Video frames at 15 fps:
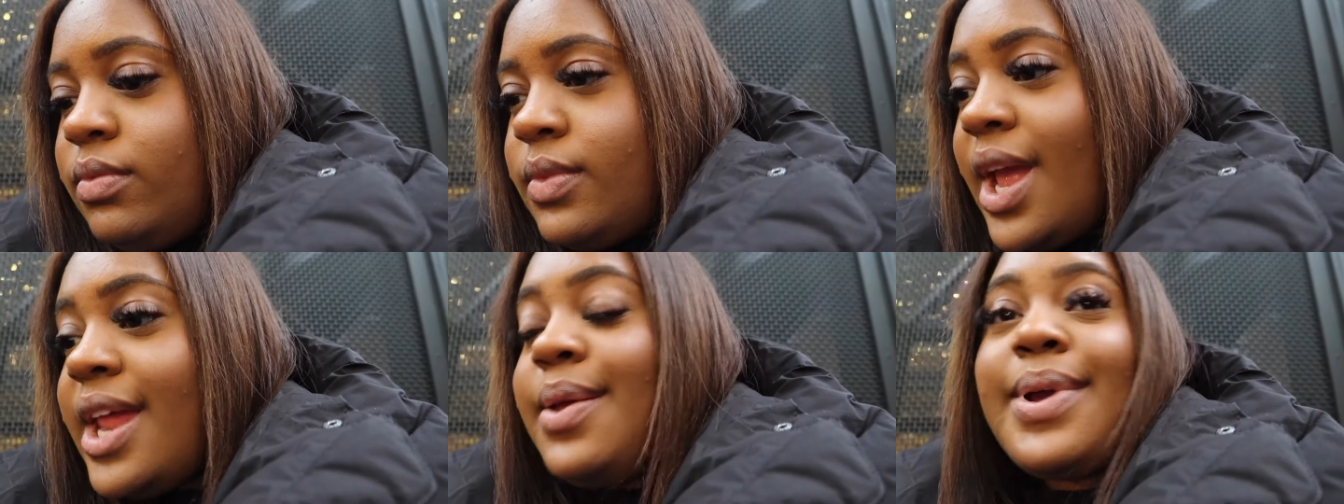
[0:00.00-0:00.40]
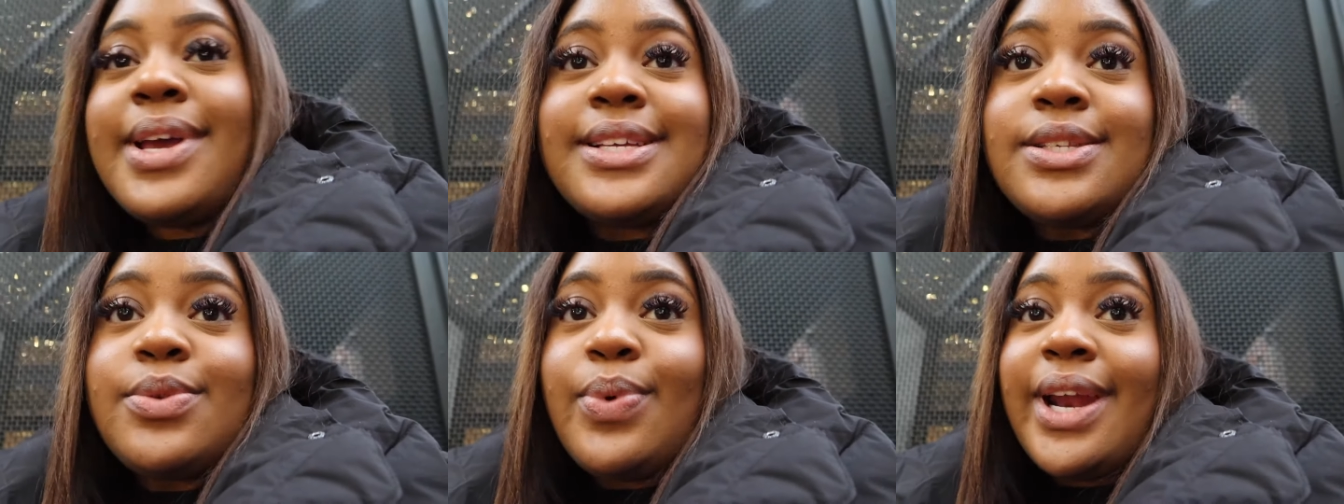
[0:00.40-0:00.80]

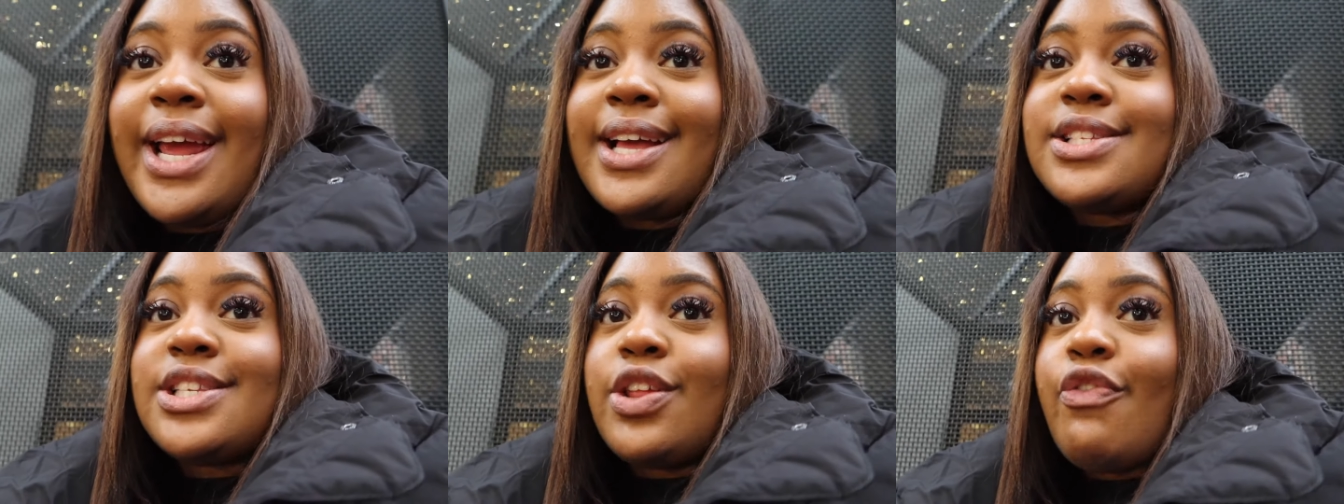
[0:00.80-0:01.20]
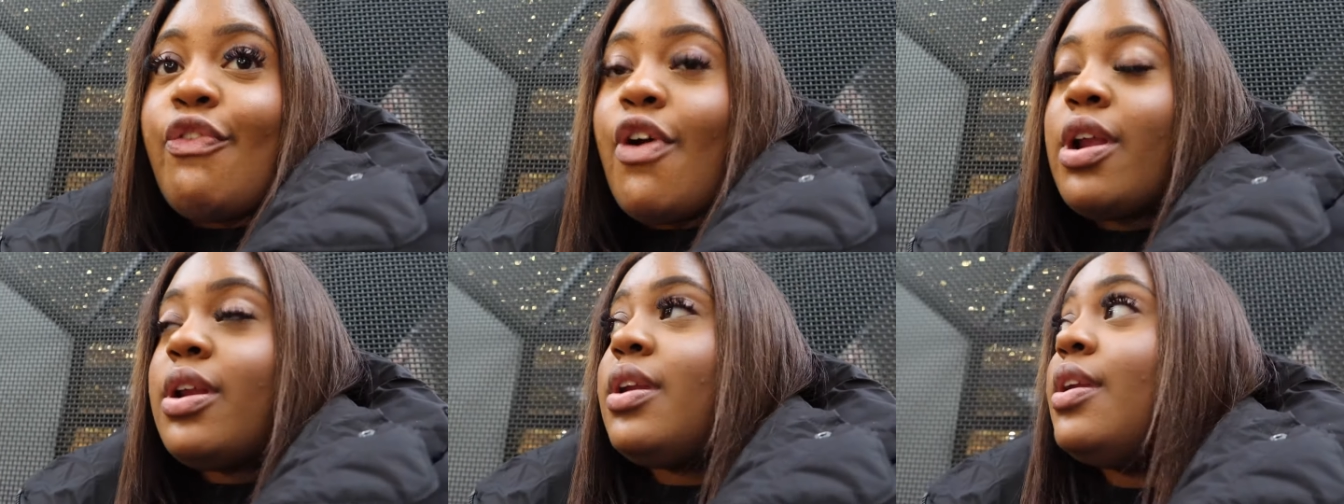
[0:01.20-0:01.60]
Anyways, when I get to the
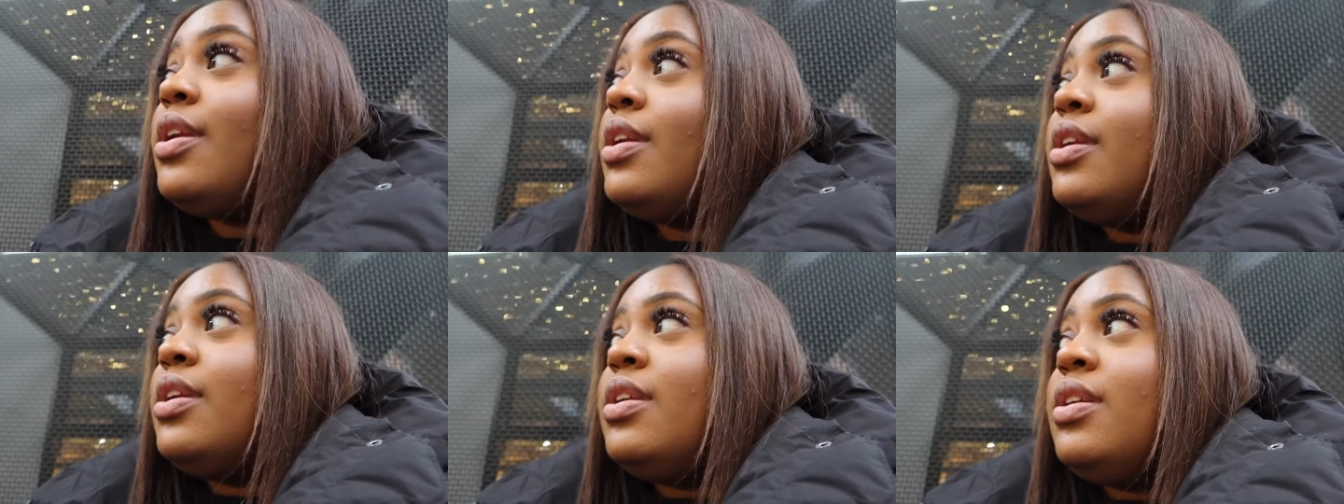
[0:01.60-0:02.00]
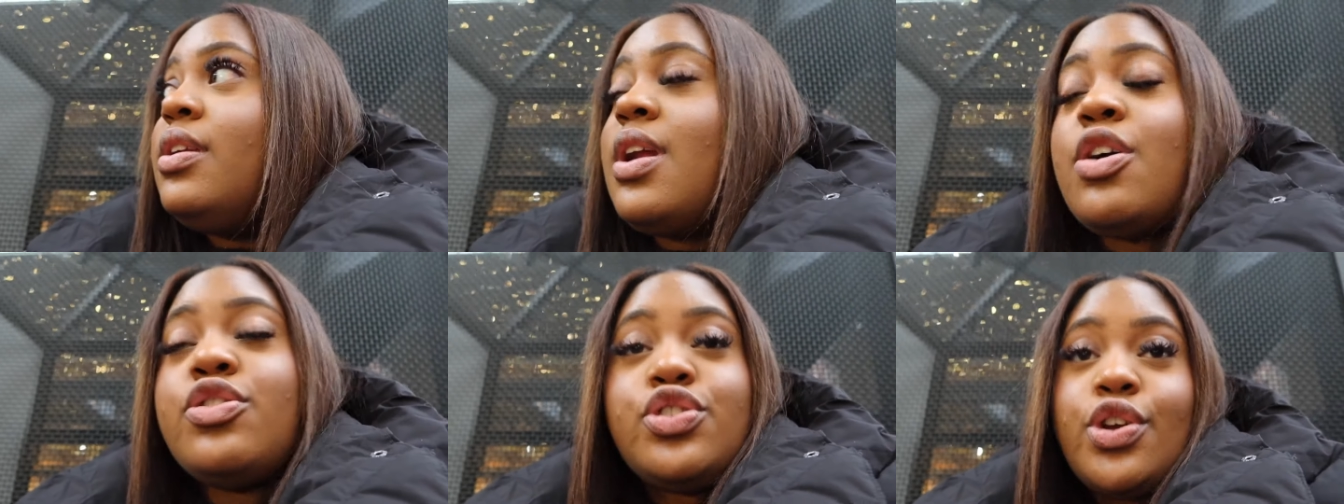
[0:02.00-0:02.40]
front,
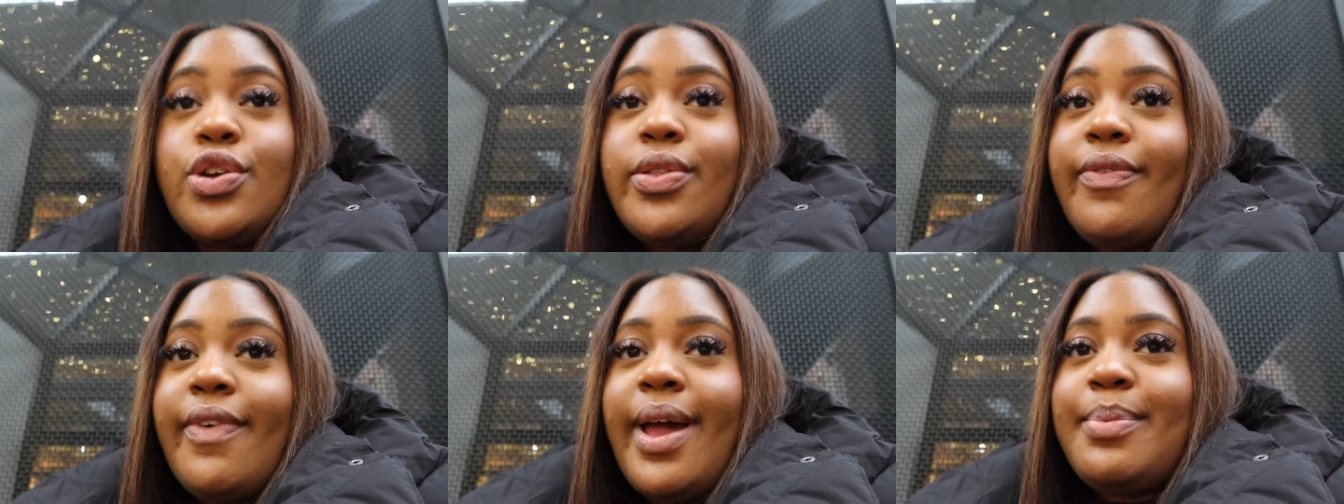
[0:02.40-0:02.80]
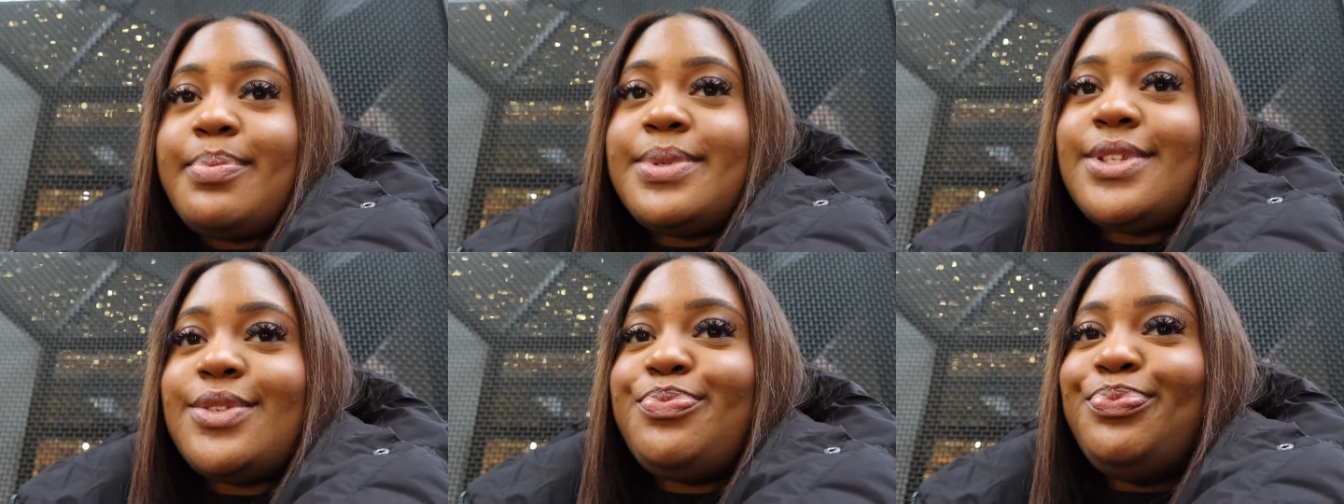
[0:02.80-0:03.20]
I'll show you the
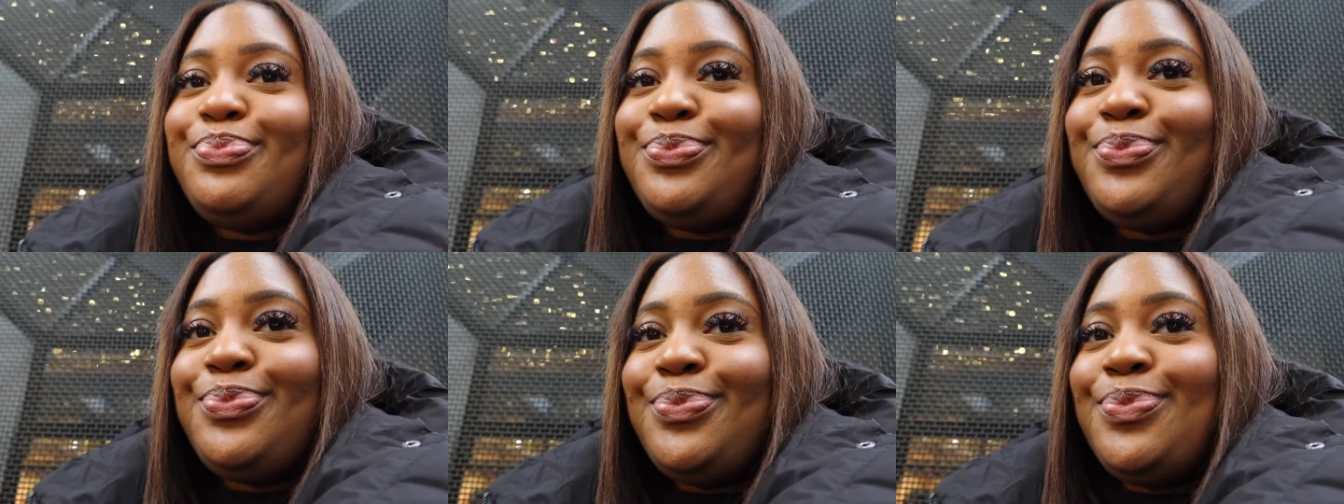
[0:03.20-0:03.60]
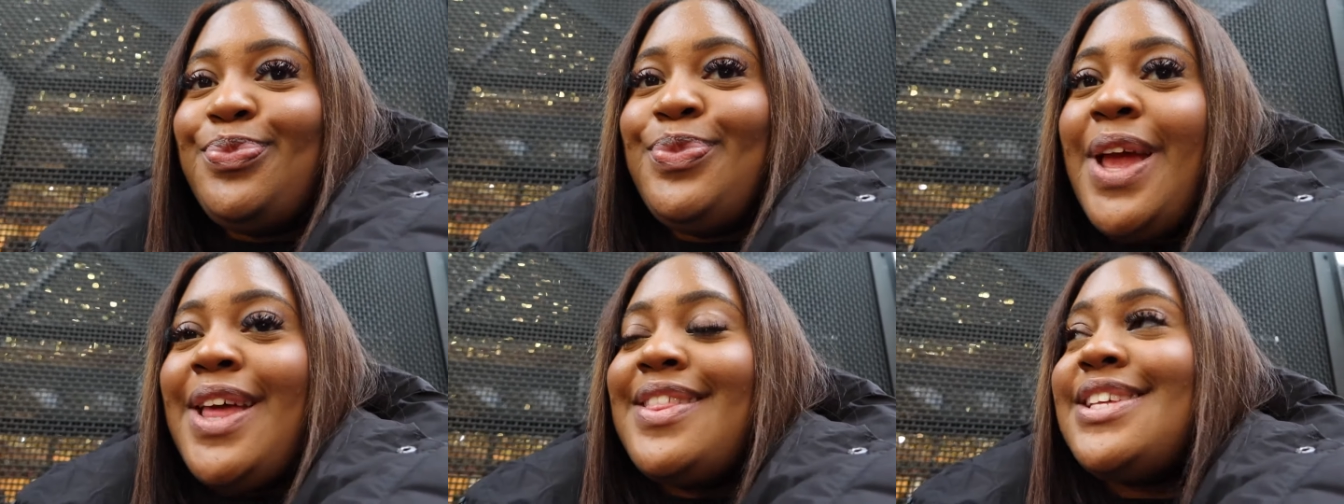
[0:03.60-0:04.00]
vibes.
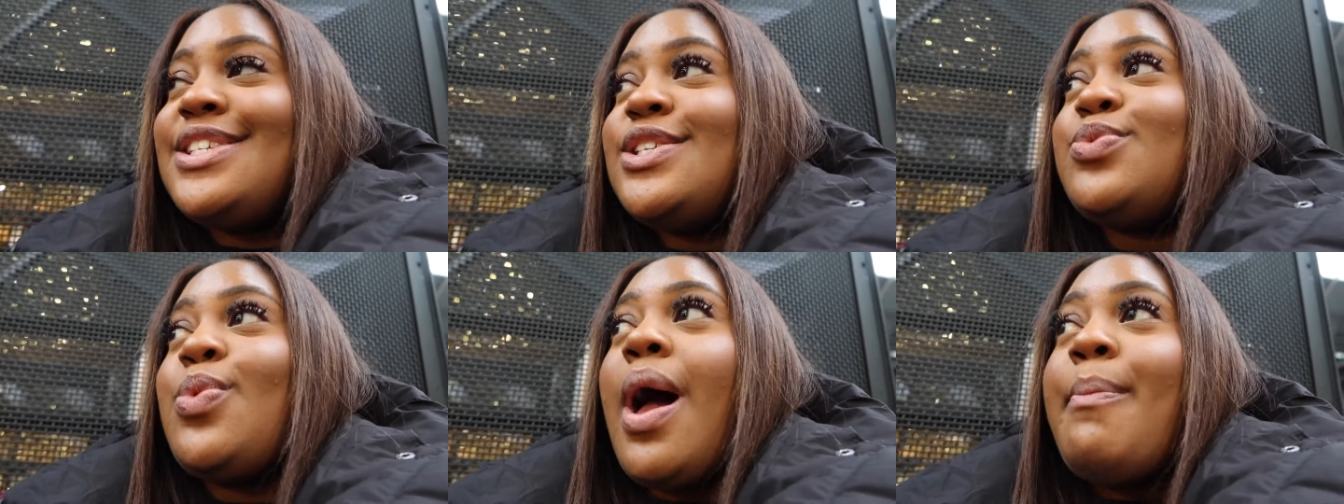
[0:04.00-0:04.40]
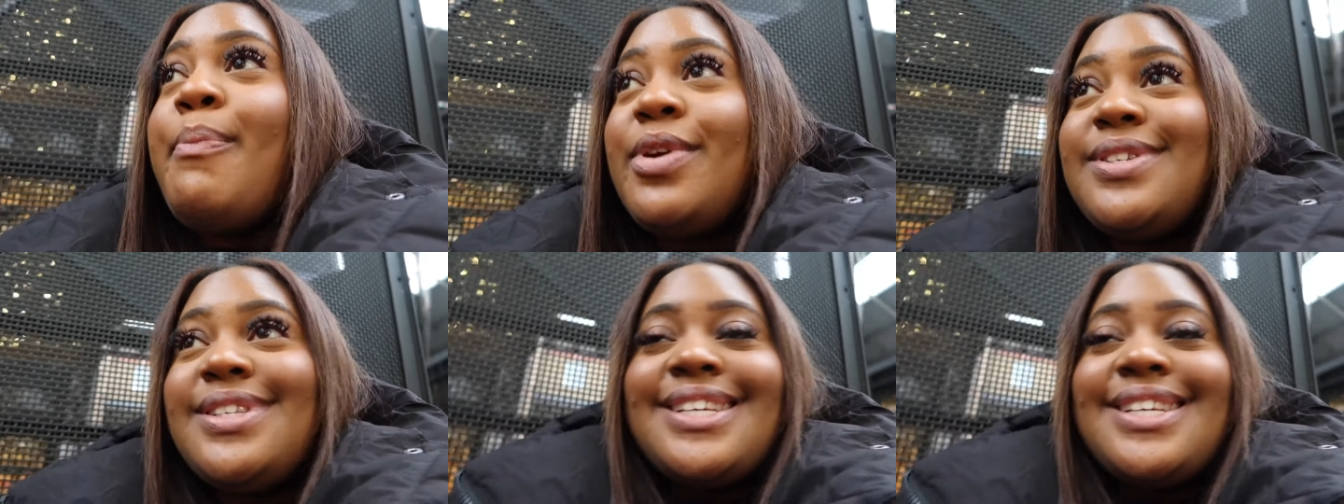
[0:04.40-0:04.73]
This is what I'm most